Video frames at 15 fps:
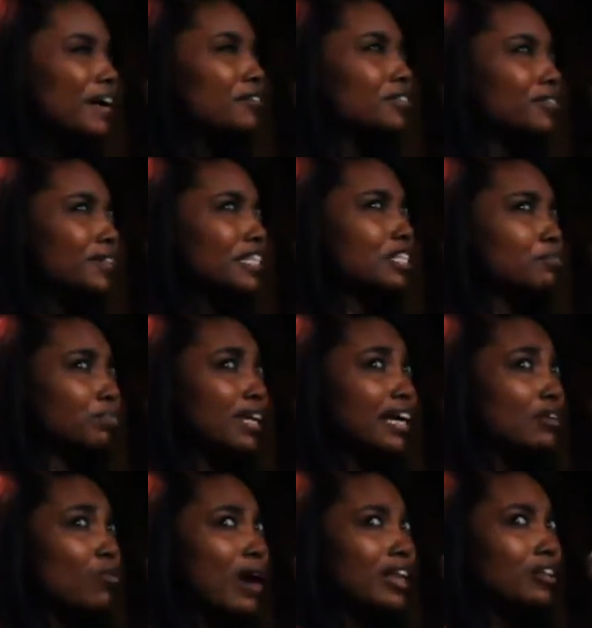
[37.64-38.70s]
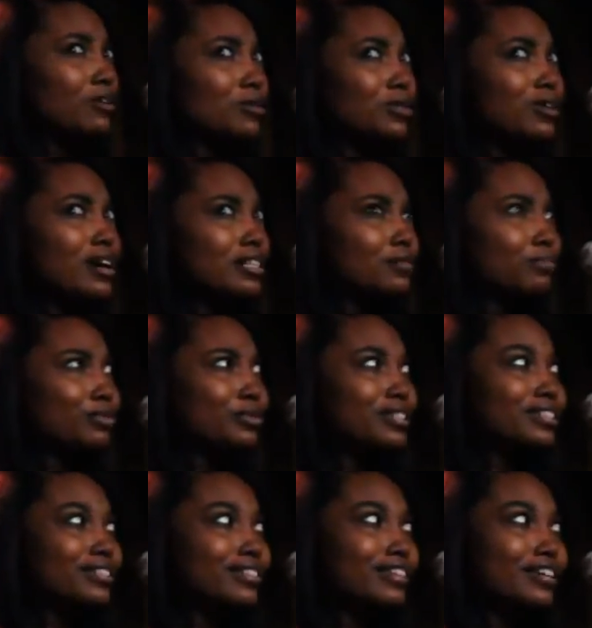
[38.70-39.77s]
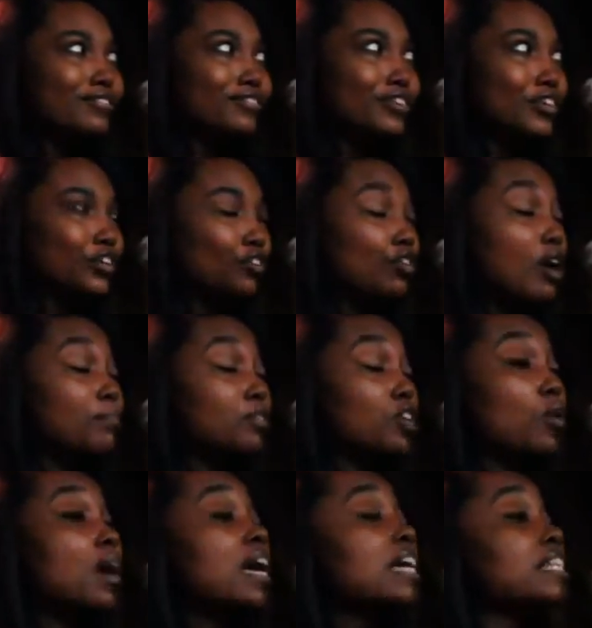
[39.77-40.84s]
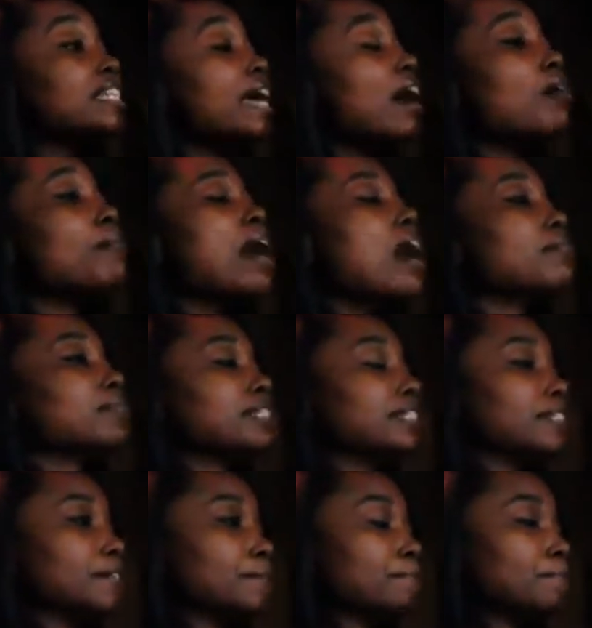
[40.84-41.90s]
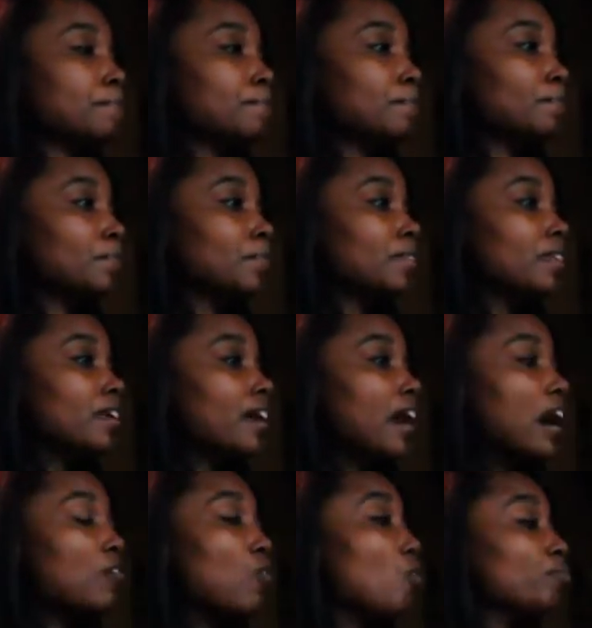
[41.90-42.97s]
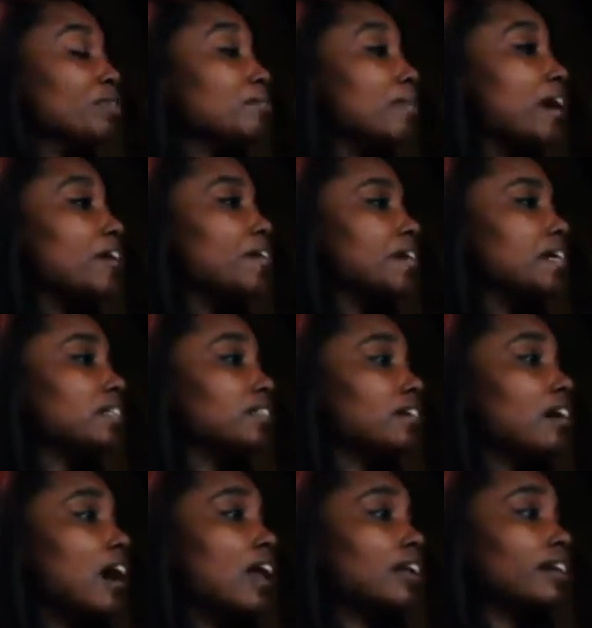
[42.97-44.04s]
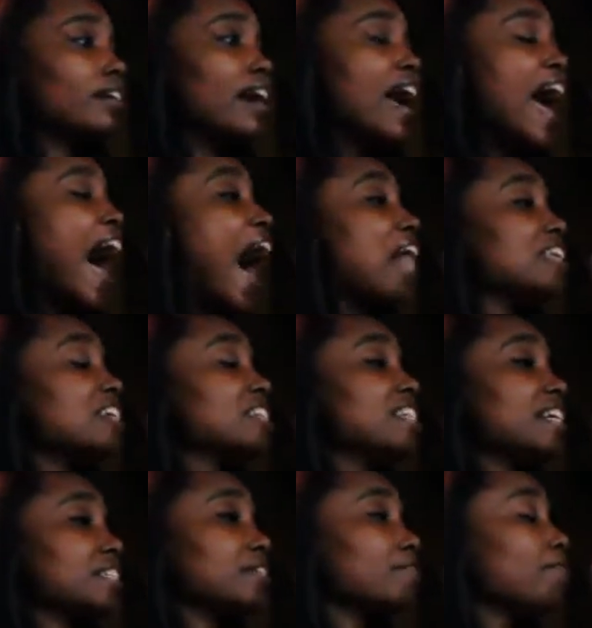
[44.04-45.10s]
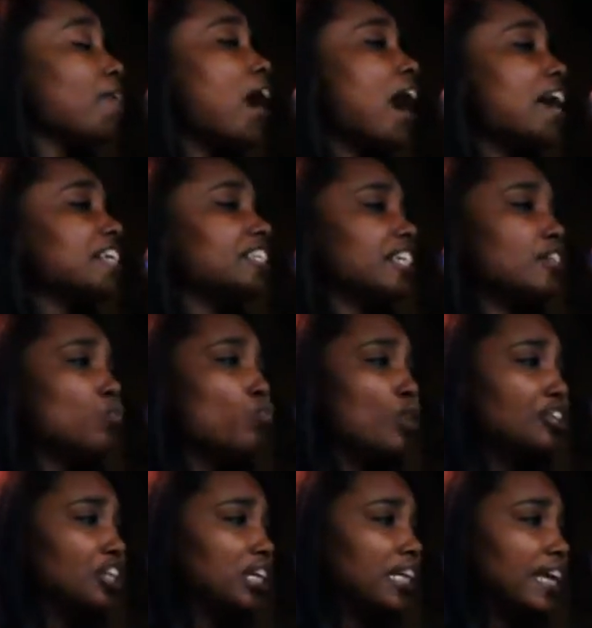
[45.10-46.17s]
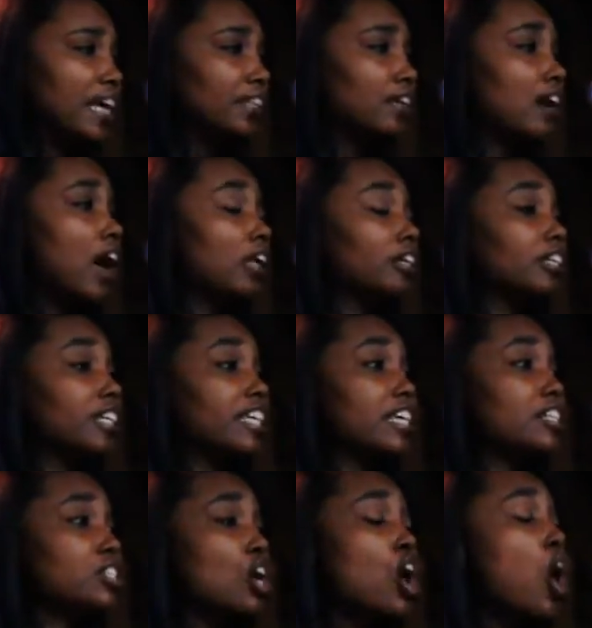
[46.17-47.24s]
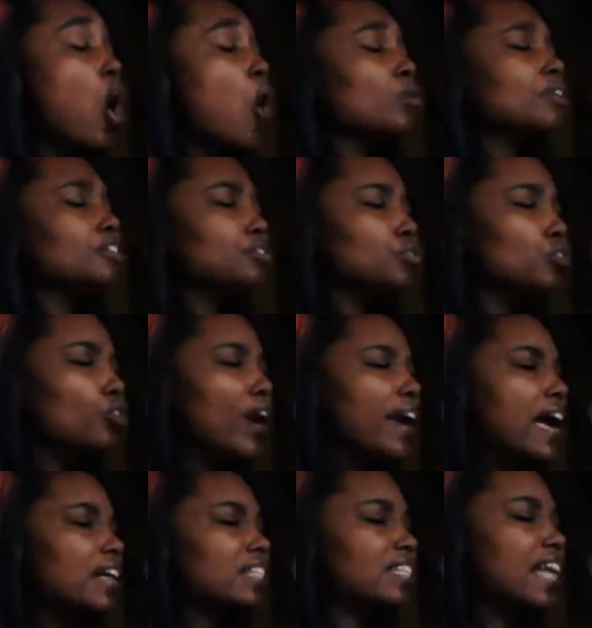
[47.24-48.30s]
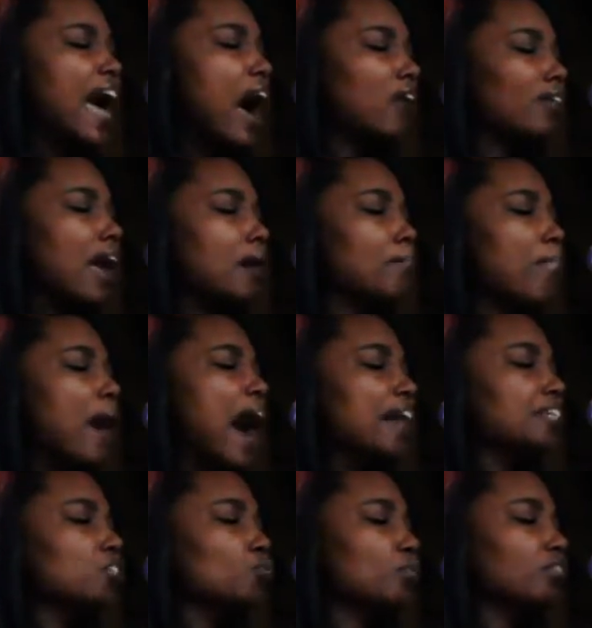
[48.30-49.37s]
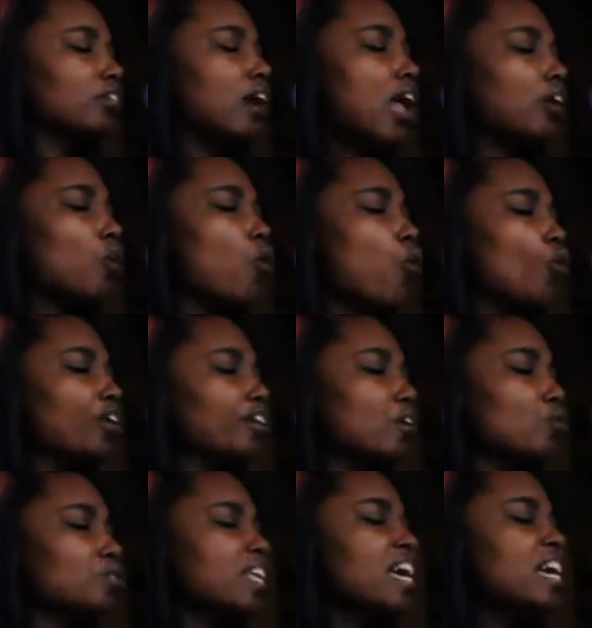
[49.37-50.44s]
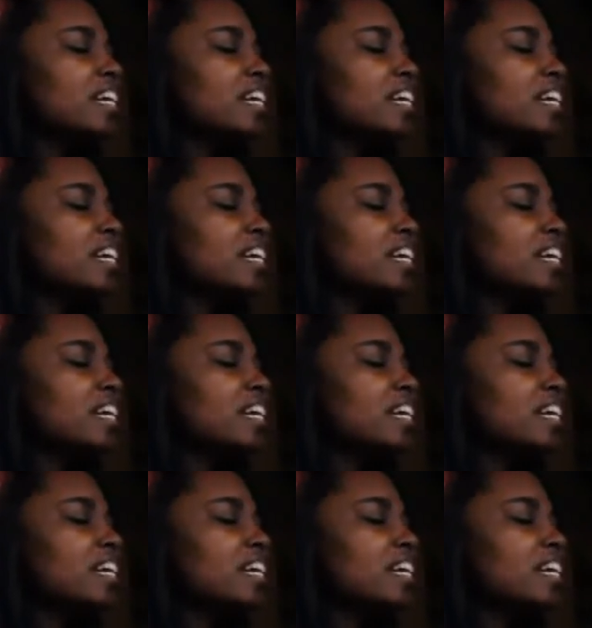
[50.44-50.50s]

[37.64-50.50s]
failed to explain why those lost boys never grew up. So tell mama. I won't be marrying the color Alice doesn't find in Wonderland. The color kids only use crayons to outline bodies with the color Oreos